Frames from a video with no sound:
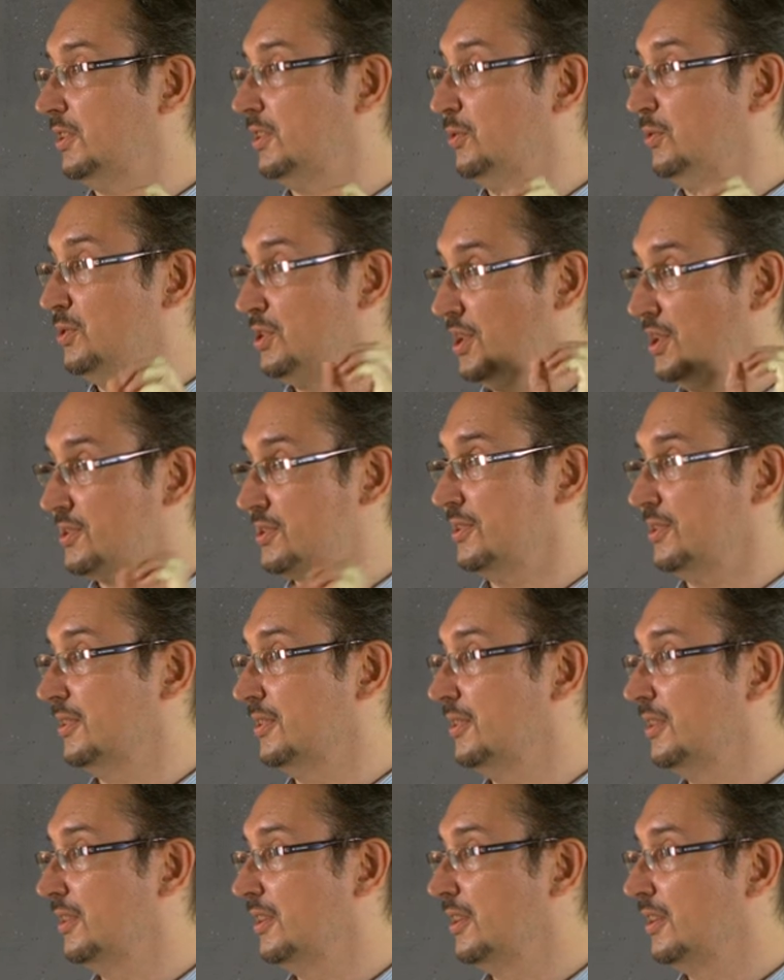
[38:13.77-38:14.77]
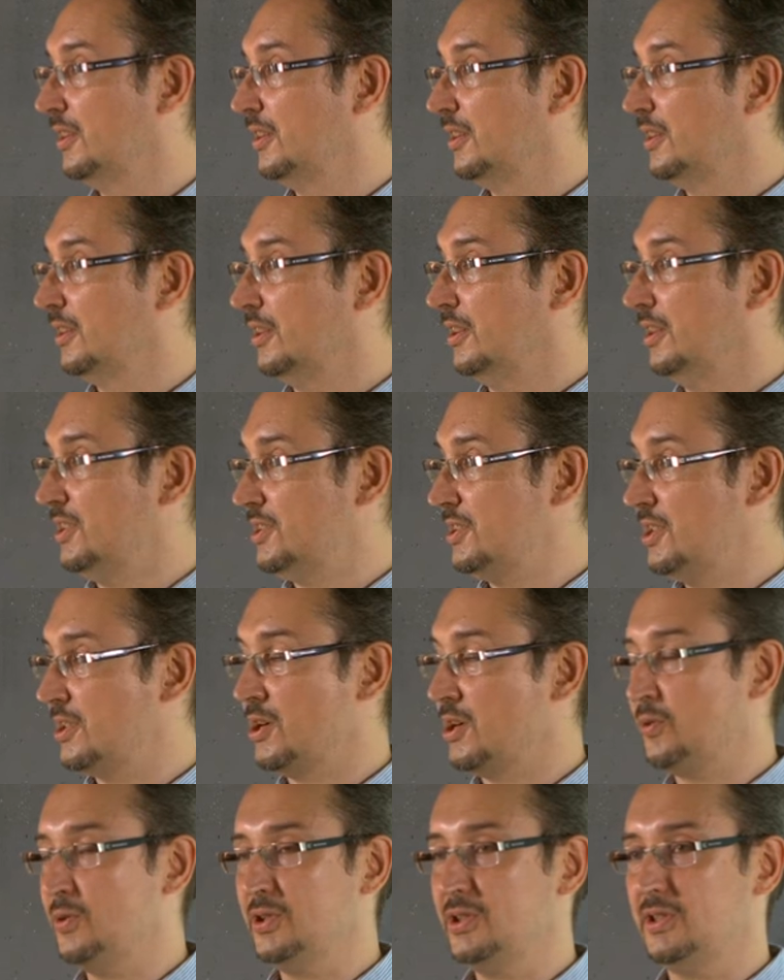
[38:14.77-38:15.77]
There is complete conviction that Bitcoin
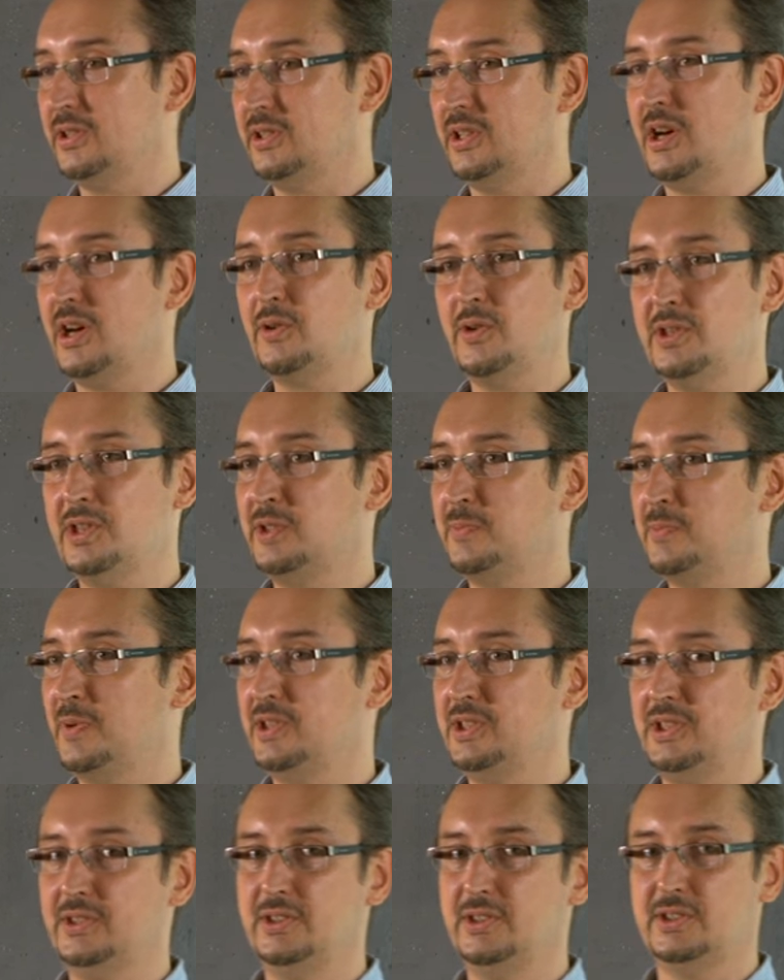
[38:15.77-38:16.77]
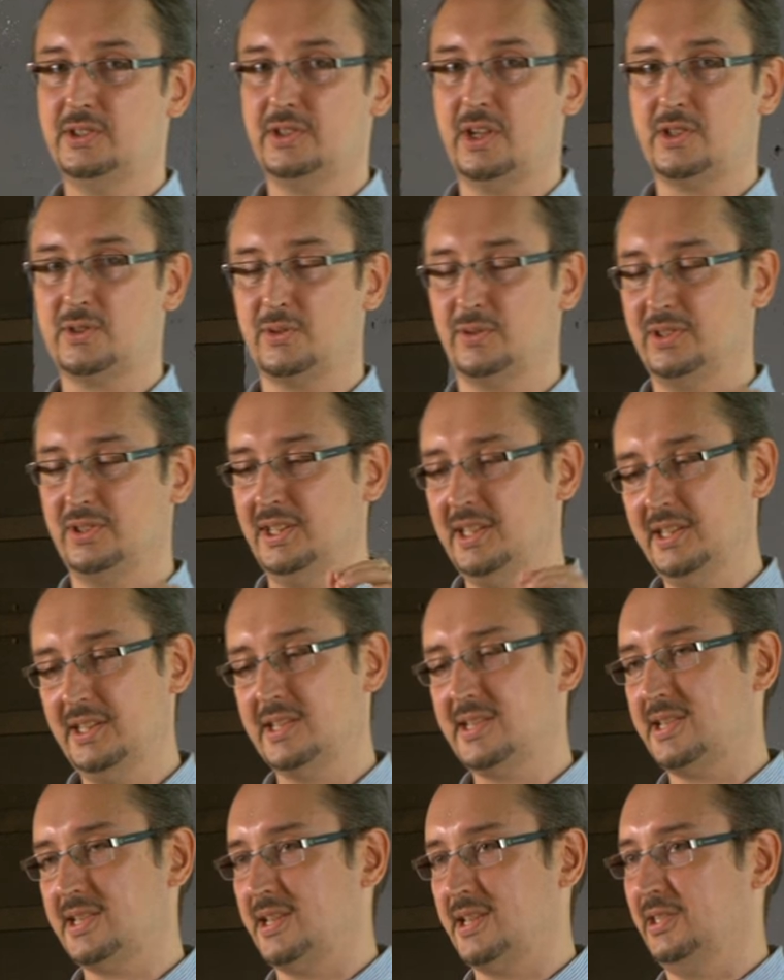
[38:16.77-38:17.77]
should now cost twenty
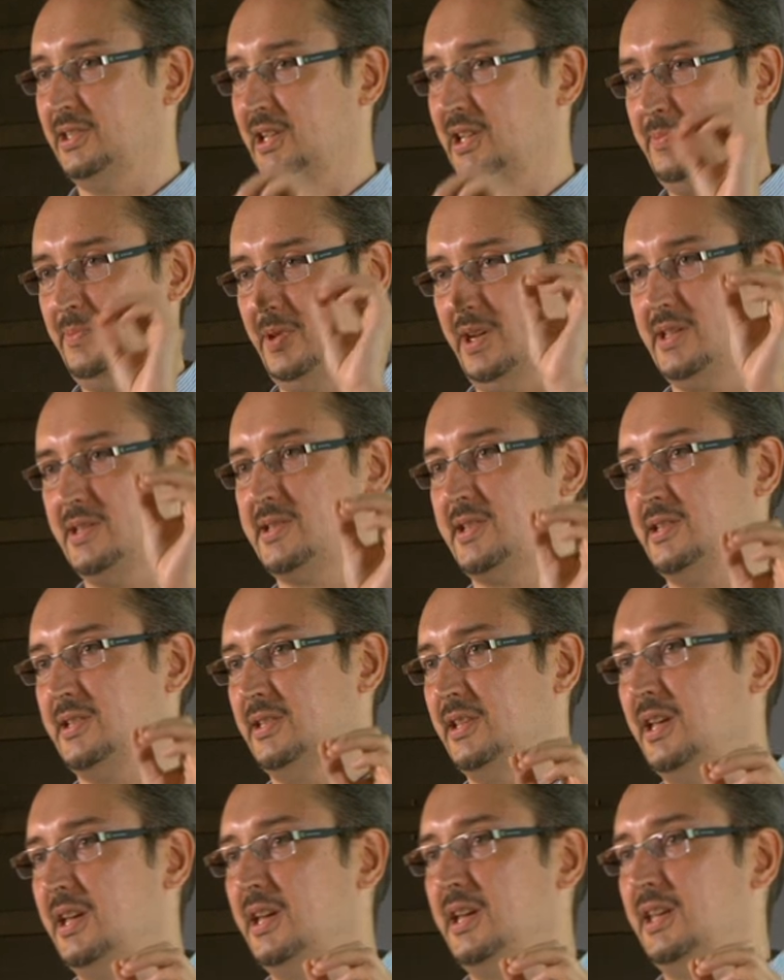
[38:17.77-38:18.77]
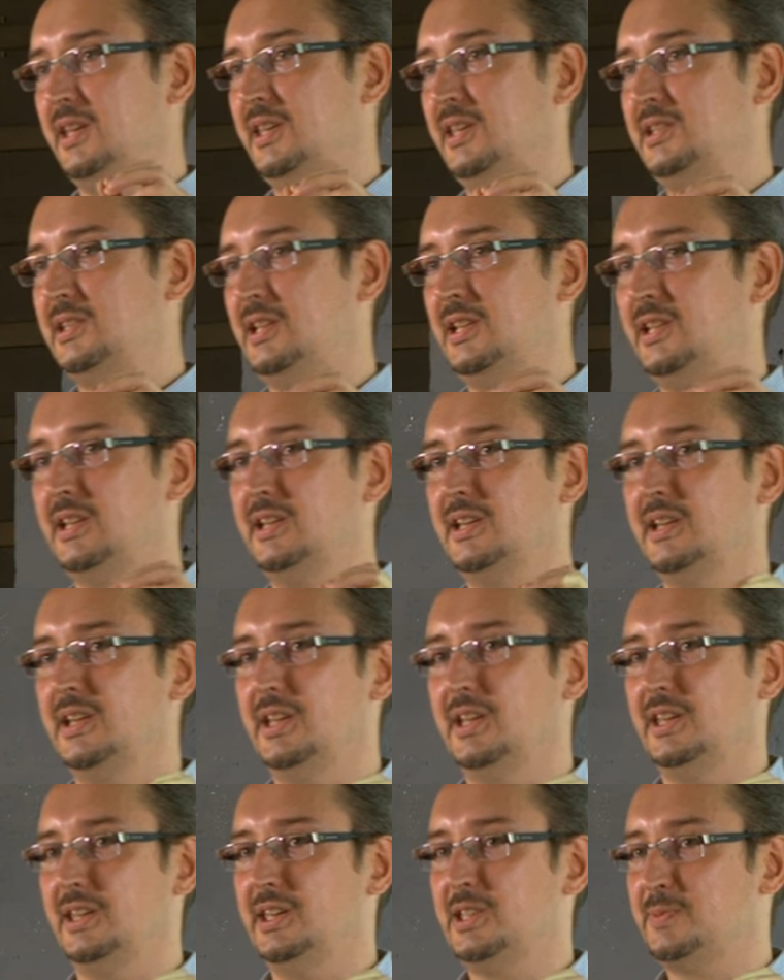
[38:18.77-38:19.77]
thousand. Suddenly everyone
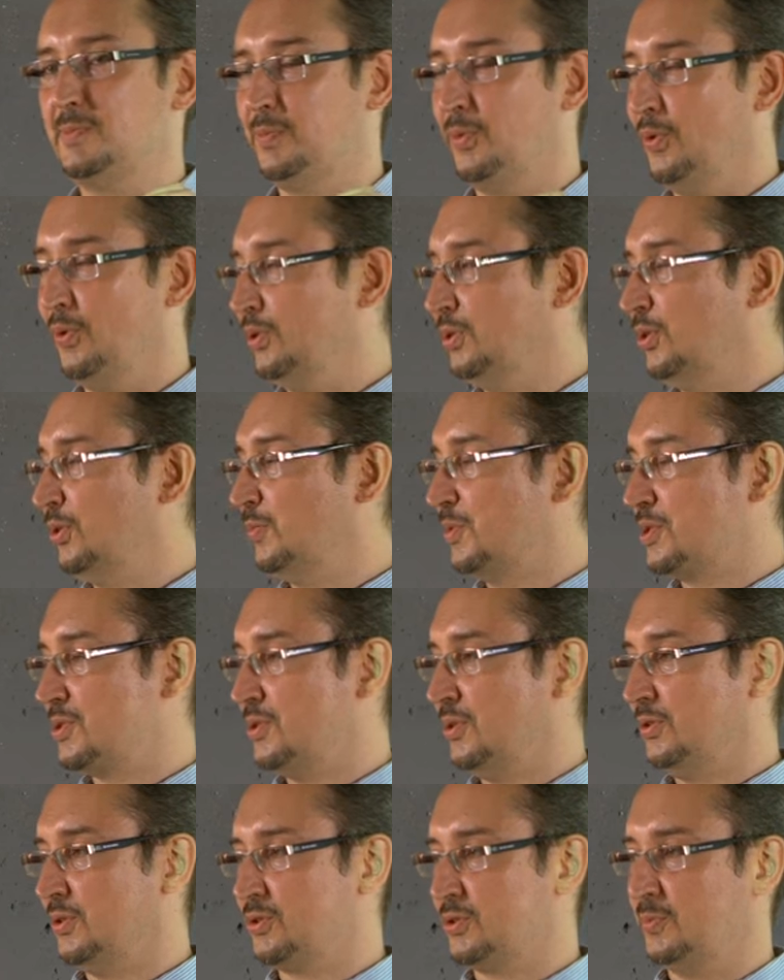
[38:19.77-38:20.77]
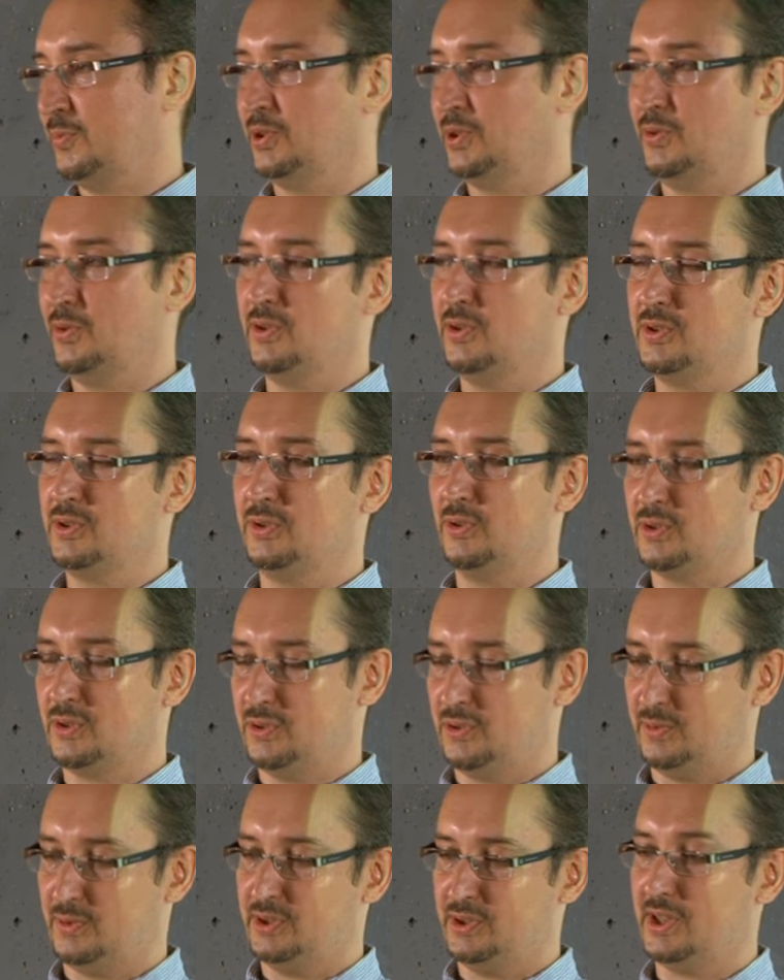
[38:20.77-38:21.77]
understands and there are chances that it will be
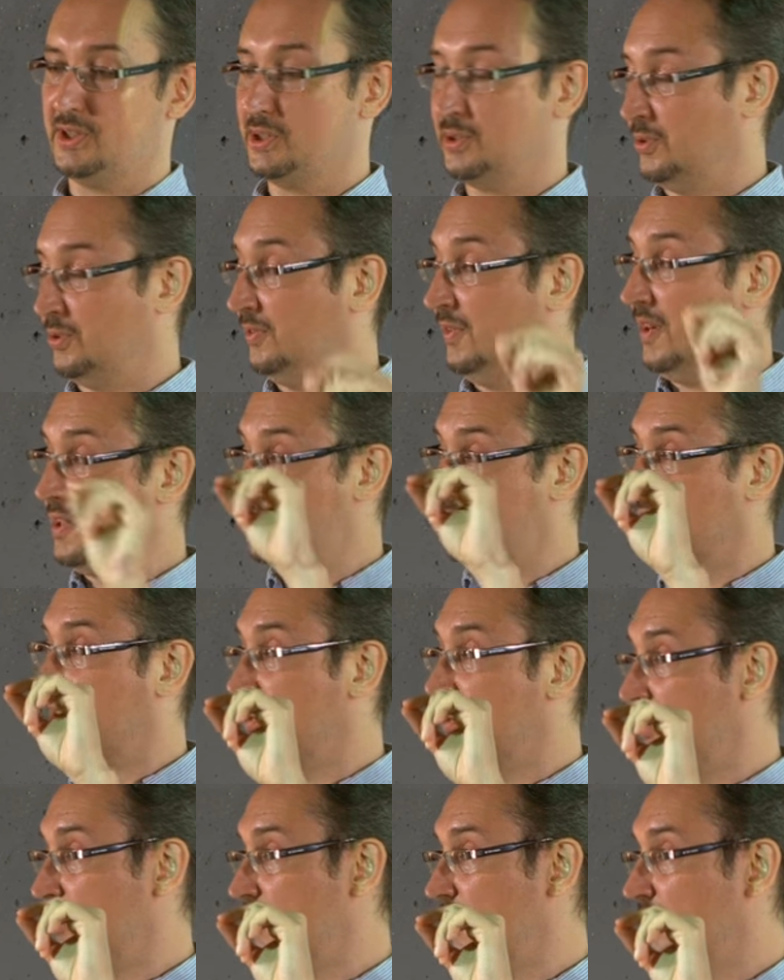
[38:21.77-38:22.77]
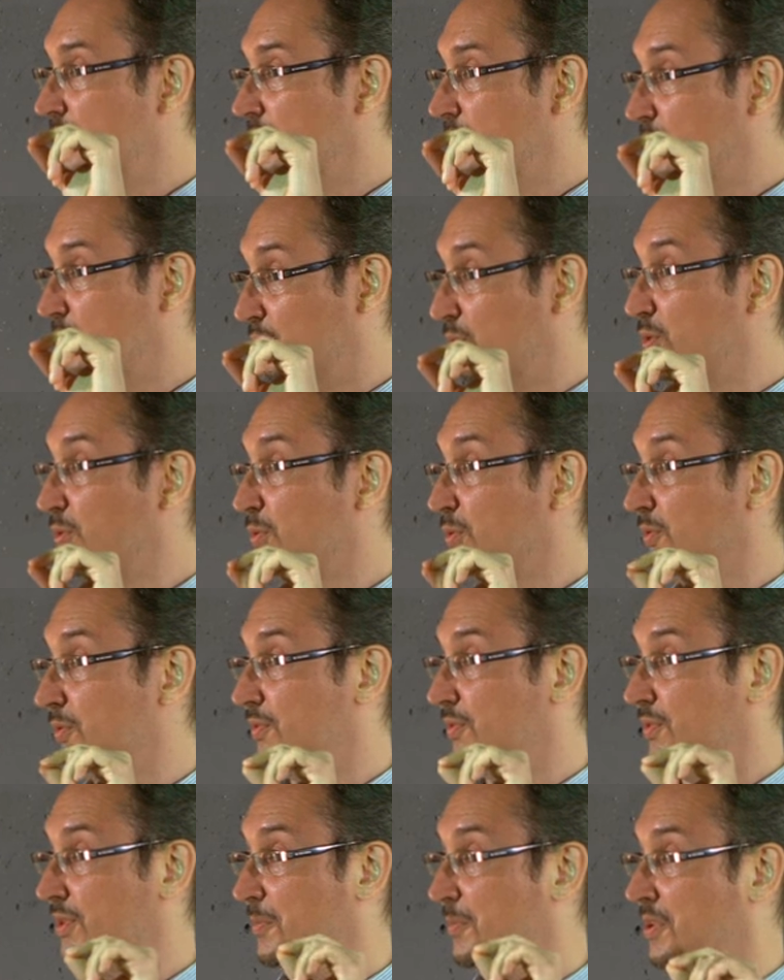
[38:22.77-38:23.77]
twenty thousand in five
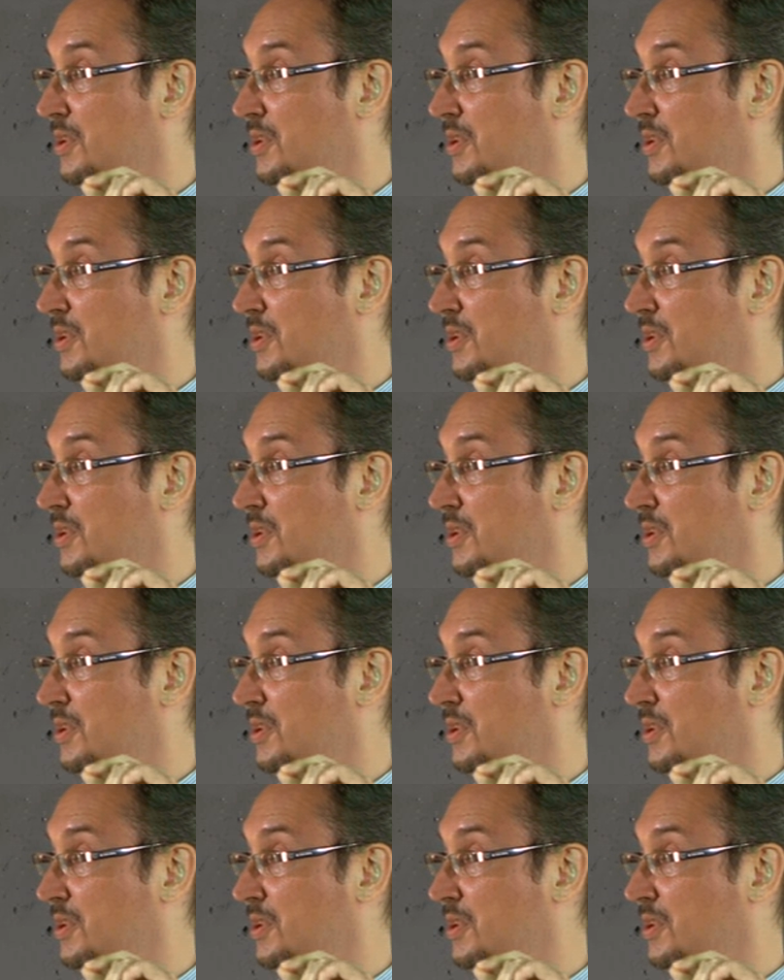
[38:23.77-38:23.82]
minutes.